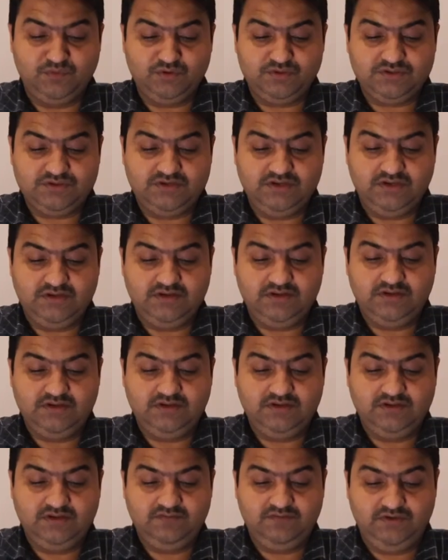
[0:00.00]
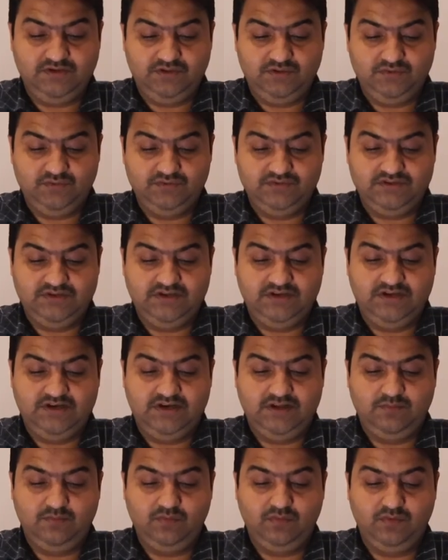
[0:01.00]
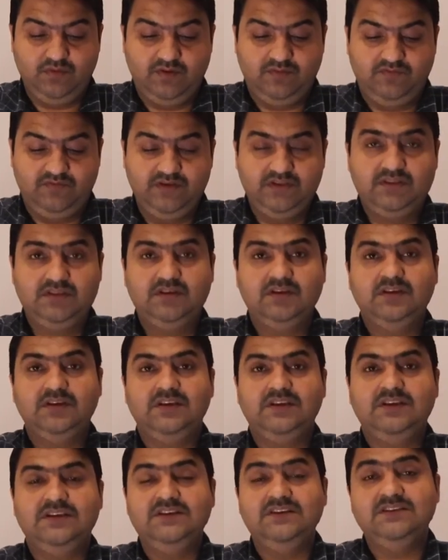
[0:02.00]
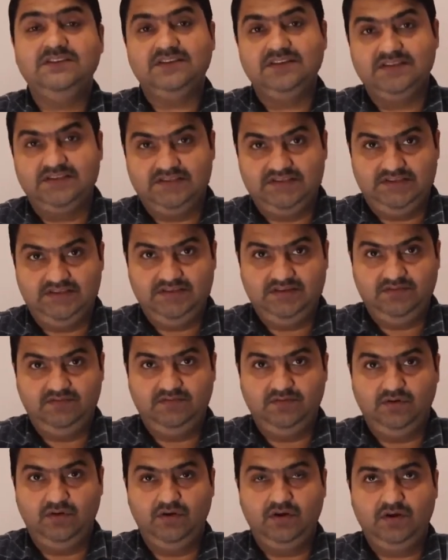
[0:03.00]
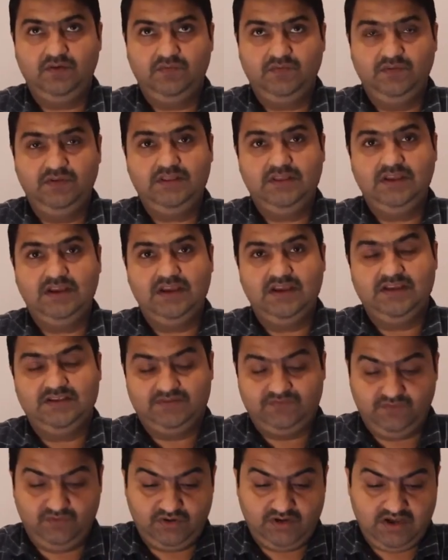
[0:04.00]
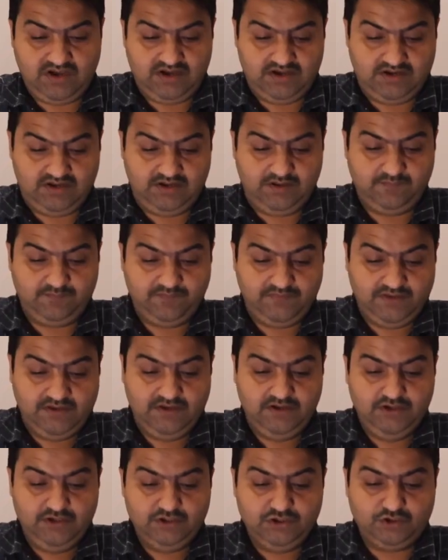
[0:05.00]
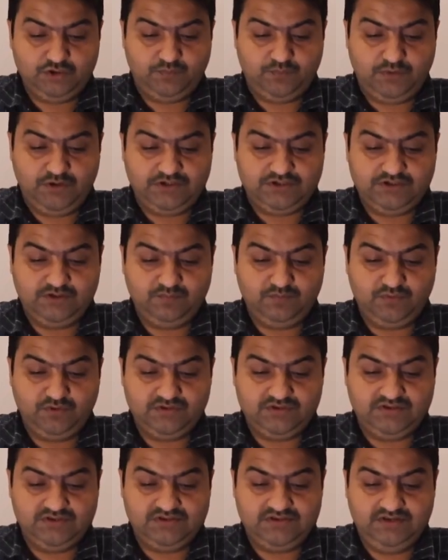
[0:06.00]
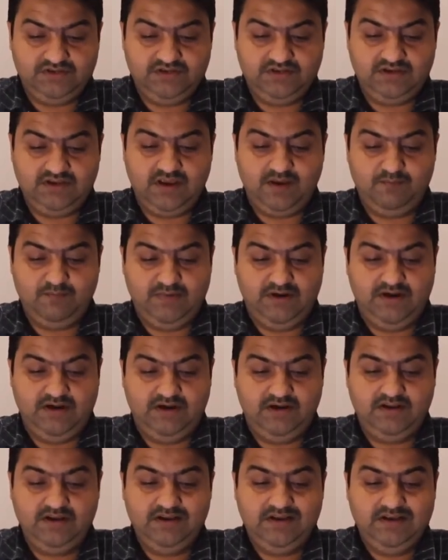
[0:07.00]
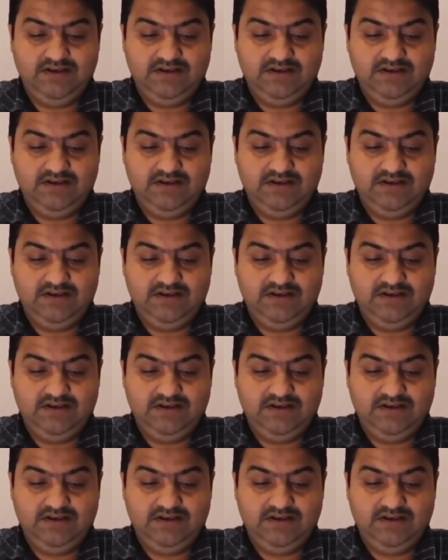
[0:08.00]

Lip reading: posting we use in EWM with ECC or with S/4HANA. So production process in embedded.